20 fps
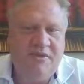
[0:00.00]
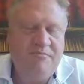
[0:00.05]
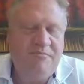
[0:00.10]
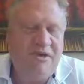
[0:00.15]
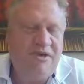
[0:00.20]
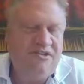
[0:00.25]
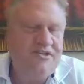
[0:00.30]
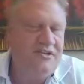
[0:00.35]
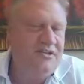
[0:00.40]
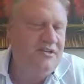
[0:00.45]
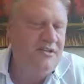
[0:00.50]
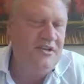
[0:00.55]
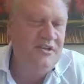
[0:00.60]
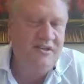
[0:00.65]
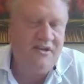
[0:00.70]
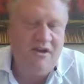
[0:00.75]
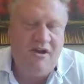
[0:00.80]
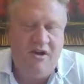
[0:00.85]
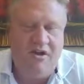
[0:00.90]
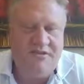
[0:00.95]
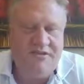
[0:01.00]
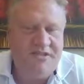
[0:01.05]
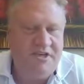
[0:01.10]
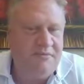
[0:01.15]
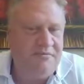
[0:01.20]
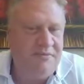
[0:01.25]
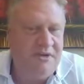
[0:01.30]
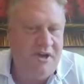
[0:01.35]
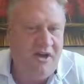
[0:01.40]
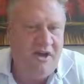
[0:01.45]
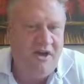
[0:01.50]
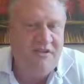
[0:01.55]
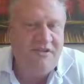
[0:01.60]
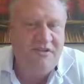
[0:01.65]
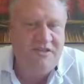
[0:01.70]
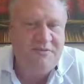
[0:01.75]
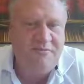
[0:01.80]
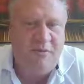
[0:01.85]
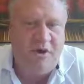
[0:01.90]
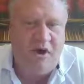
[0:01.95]
basically the concept behind
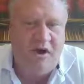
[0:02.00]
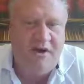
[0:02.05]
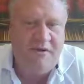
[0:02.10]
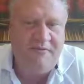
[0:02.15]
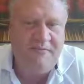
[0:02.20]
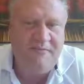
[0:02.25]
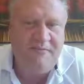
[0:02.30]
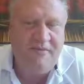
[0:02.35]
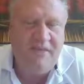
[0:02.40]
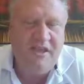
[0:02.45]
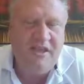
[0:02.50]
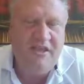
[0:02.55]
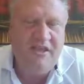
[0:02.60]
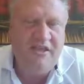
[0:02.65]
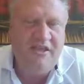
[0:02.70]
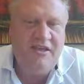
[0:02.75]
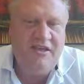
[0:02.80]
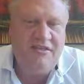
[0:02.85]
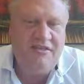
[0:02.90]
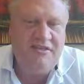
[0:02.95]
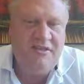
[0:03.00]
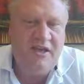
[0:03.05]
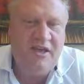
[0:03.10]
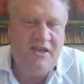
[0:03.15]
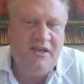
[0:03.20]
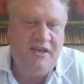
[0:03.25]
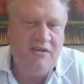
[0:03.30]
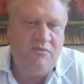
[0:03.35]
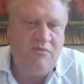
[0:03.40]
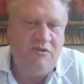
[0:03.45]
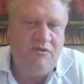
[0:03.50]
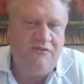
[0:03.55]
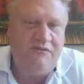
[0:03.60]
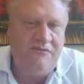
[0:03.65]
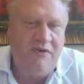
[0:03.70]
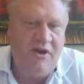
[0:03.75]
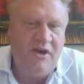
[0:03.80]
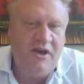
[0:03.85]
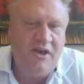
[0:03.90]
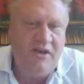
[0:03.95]
this bot is that it will
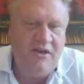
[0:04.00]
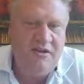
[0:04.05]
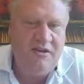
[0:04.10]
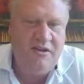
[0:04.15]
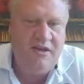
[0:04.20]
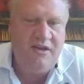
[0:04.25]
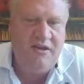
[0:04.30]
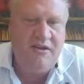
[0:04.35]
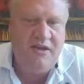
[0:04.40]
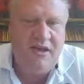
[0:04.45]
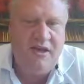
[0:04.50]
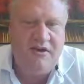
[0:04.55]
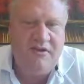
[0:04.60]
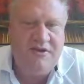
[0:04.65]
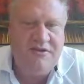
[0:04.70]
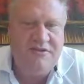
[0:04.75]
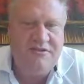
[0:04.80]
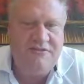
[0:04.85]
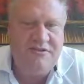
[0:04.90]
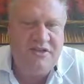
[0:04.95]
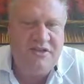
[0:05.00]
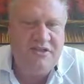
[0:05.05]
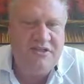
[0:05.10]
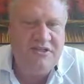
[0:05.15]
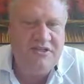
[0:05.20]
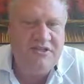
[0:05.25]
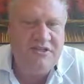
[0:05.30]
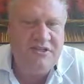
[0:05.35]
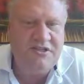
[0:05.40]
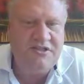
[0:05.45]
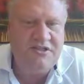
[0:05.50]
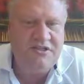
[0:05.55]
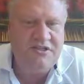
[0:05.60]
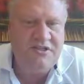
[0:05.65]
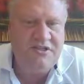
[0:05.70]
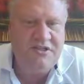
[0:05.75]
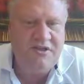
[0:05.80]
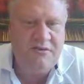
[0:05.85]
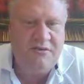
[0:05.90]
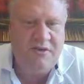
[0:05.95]
find areas of indecision.
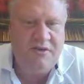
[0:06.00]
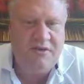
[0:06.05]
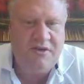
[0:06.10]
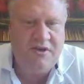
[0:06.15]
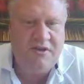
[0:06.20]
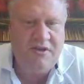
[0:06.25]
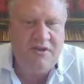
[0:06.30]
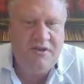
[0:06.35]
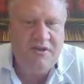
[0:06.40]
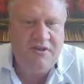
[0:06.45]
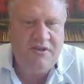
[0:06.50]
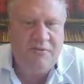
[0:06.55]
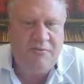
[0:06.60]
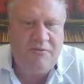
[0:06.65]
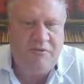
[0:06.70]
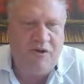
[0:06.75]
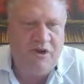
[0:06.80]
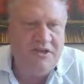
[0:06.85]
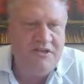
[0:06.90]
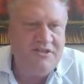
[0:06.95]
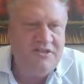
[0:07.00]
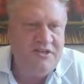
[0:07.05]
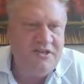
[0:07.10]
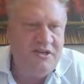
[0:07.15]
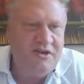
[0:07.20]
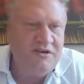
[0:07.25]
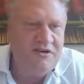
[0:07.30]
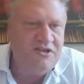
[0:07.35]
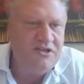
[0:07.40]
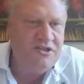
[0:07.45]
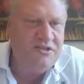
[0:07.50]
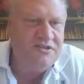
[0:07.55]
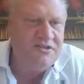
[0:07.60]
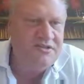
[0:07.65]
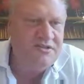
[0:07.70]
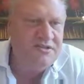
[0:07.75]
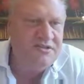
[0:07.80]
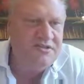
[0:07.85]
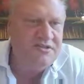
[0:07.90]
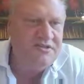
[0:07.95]
See where the price here
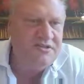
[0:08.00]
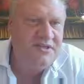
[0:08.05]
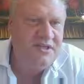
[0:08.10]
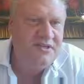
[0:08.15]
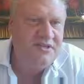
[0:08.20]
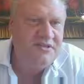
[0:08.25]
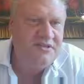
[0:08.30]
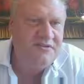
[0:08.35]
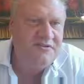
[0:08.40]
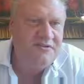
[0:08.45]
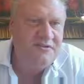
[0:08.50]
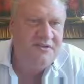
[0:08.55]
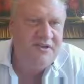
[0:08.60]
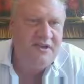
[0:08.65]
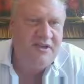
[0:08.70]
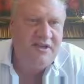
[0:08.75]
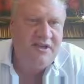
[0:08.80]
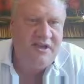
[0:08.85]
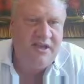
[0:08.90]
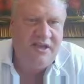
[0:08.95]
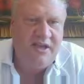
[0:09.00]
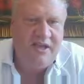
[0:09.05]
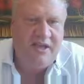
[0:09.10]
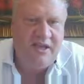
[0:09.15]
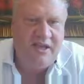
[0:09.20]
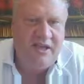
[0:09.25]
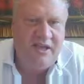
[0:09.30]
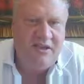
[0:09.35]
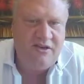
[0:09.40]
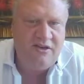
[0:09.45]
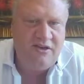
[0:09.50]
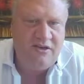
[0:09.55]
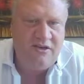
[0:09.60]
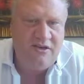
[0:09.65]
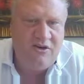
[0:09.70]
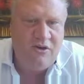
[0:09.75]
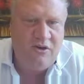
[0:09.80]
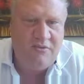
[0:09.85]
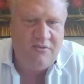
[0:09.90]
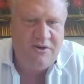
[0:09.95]
just sits and
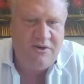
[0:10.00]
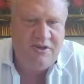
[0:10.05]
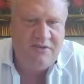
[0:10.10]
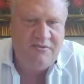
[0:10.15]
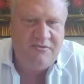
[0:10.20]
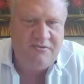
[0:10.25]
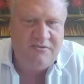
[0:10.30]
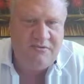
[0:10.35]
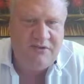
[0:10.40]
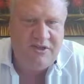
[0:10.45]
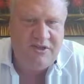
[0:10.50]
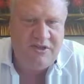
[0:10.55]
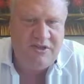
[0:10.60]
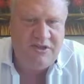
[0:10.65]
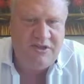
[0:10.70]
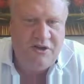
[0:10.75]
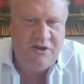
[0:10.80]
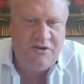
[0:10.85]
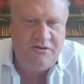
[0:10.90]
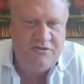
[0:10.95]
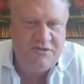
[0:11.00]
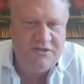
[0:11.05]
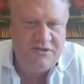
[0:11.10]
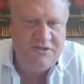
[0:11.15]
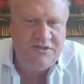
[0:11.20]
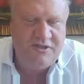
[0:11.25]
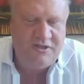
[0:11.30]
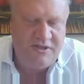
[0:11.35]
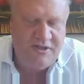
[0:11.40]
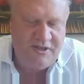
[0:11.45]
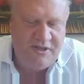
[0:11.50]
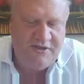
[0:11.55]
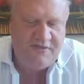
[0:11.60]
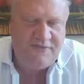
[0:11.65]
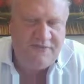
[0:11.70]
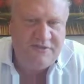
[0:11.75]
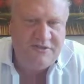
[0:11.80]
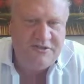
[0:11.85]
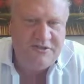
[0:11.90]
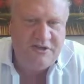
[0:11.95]
nobody really knows
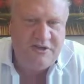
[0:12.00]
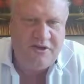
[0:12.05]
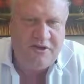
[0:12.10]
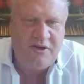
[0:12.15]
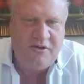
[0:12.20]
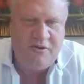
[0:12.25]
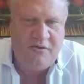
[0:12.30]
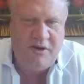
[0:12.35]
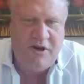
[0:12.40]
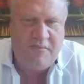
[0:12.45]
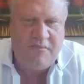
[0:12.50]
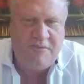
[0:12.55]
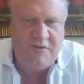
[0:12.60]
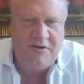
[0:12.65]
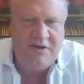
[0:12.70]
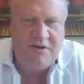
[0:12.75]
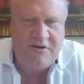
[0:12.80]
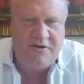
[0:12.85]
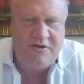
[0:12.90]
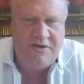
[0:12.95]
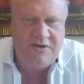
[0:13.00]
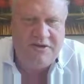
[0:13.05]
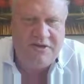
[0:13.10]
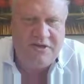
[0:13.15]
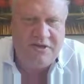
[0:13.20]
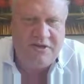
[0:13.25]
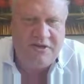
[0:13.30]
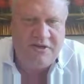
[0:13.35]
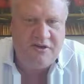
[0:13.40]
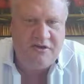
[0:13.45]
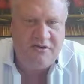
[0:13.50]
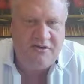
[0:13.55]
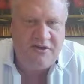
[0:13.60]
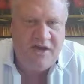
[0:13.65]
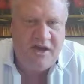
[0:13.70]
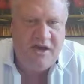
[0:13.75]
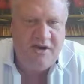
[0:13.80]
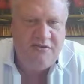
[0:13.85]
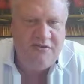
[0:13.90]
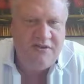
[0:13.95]
if it's going to go up or is it going to go
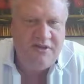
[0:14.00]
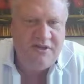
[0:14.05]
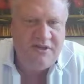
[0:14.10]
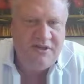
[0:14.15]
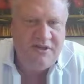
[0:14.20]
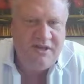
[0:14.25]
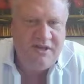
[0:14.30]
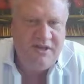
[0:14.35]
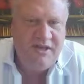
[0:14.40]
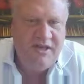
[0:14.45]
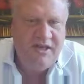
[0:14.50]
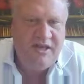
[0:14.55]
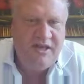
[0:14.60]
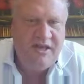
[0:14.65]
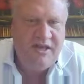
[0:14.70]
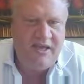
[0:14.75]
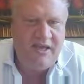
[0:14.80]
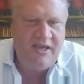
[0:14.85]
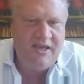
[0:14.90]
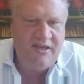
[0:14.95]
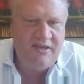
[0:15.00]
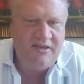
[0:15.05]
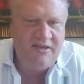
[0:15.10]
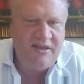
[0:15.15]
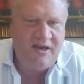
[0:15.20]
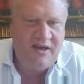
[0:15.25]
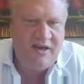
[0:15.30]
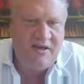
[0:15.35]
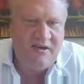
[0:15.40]
down. And